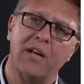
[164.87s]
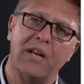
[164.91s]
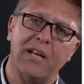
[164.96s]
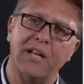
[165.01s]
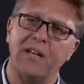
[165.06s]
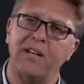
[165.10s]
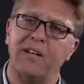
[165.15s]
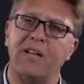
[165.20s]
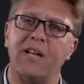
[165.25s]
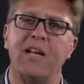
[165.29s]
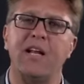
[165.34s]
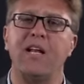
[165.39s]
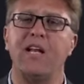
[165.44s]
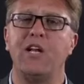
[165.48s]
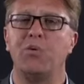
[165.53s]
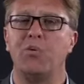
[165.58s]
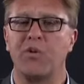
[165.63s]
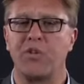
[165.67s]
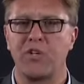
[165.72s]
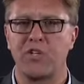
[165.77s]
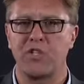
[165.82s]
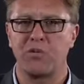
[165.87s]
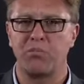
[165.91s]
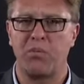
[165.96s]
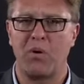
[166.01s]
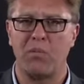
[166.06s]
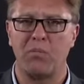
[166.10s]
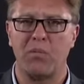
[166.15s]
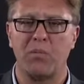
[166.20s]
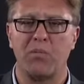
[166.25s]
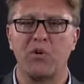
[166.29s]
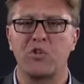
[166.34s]
in dealing with this
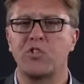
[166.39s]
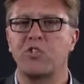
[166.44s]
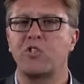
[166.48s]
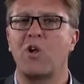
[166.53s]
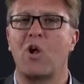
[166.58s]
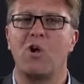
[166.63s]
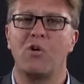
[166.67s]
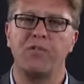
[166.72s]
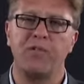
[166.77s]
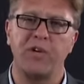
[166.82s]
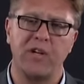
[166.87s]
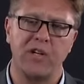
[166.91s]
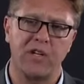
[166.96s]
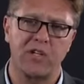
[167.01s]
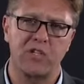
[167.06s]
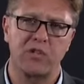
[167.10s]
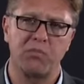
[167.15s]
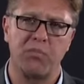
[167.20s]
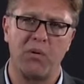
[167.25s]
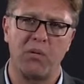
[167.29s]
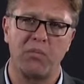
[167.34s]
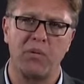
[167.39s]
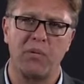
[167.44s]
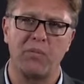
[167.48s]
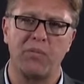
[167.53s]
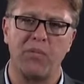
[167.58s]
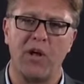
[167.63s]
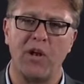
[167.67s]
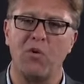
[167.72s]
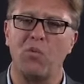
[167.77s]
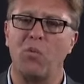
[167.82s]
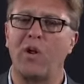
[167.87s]
problem or solving this problem,
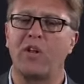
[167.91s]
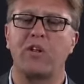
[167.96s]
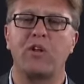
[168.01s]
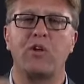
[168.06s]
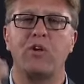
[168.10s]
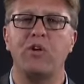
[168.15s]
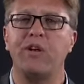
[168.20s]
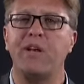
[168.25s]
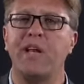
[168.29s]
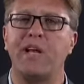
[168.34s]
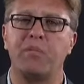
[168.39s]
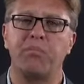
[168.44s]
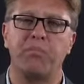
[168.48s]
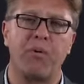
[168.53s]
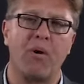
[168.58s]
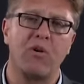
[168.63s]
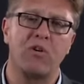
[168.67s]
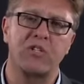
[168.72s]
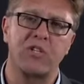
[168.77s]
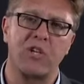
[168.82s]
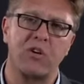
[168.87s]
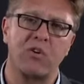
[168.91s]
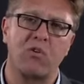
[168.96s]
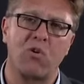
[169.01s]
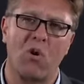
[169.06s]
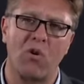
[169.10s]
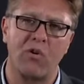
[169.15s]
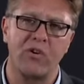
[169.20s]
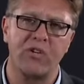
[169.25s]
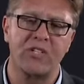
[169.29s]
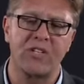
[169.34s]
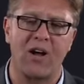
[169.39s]
and what the unique pros and
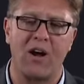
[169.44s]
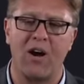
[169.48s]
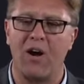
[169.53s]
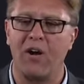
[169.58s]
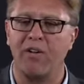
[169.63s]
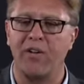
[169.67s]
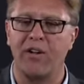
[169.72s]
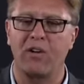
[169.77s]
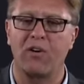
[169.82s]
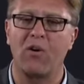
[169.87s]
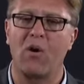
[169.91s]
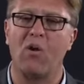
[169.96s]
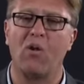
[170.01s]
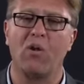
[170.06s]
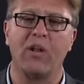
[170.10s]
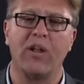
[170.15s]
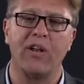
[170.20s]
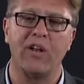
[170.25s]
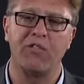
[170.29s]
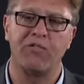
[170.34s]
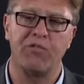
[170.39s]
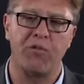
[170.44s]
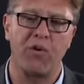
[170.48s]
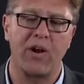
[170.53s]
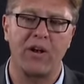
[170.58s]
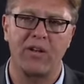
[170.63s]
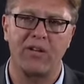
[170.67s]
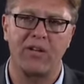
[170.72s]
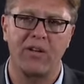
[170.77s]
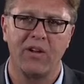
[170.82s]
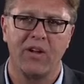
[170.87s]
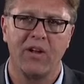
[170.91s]
cons are, and the goal and the
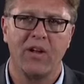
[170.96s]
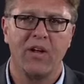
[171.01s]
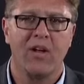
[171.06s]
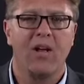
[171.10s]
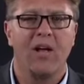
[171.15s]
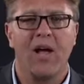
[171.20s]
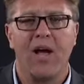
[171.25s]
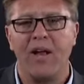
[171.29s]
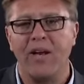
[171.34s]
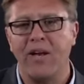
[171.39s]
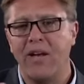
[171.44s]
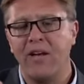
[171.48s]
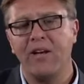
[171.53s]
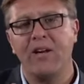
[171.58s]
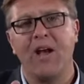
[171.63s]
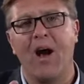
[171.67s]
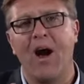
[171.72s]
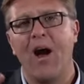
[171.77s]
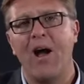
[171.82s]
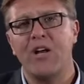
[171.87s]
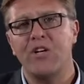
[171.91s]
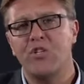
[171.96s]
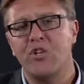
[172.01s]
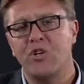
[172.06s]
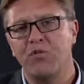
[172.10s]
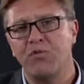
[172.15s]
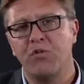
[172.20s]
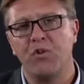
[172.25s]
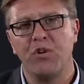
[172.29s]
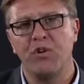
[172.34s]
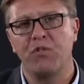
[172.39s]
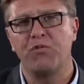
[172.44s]
threat. And then guides you
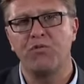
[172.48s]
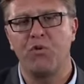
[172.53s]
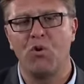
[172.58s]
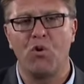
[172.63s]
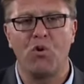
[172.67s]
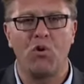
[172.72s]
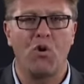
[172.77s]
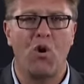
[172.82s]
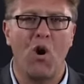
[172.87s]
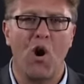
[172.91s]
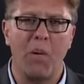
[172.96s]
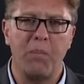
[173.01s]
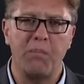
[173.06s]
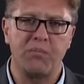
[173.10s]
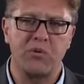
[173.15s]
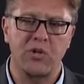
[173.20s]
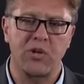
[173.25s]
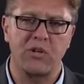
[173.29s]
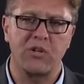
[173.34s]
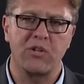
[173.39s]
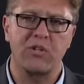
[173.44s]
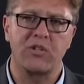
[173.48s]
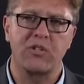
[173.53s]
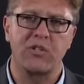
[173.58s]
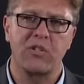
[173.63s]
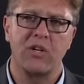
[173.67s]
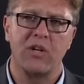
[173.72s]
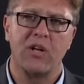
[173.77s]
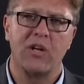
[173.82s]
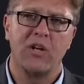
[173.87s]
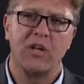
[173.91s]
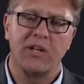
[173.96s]
through the 4 options
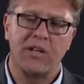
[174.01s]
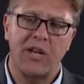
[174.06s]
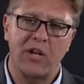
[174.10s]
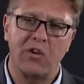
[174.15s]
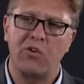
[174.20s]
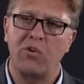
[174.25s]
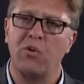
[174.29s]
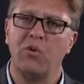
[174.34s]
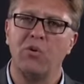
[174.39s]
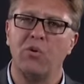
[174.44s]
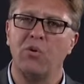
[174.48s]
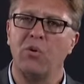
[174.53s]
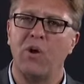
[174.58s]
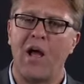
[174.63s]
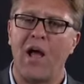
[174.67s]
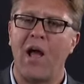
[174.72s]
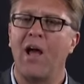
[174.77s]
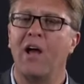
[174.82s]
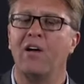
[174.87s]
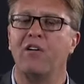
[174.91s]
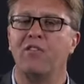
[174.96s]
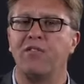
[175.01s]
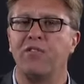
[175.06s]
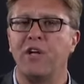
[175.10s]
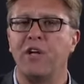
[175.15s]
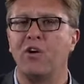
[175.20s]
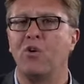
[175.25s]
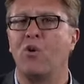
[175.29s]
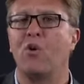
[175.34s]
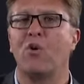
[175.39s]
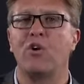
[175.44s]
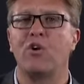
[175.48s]
that you have
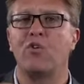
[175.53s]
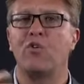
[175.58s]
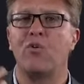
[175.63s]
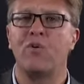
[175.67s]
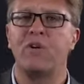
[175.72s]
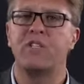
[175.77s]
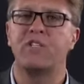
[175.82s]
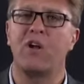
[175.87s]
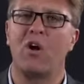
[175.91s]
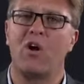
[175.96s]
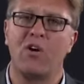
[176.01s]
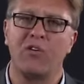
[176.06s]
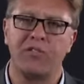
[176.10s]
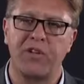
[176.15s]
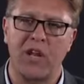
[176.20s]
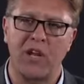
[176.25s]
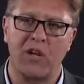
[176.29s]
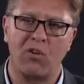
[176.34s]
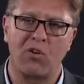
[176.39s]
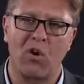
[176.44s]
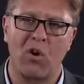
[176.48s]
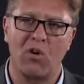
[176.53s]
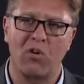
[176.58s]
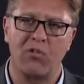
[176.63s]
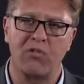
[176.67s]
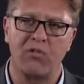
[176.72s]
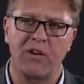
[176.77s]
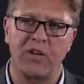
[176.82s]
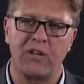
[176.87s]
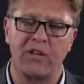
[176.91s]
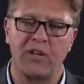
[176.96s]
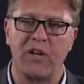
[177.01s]
in order to resolve that
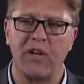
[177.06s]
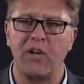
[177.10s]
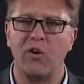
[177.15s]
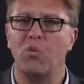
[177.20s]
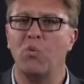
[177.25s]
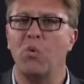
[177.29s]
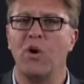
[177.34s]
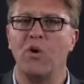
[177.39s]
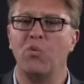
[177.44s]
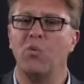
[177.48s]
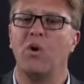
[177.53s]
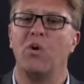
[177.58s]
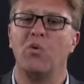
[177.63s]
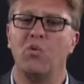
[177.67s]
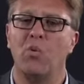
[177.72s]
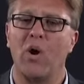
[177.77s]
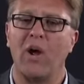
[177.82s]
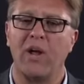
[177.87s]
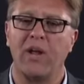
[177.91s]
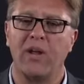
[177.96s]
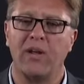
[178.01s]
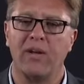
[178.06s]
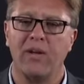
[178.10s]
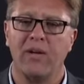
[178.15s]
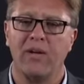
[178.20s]
conflict in a win-win way.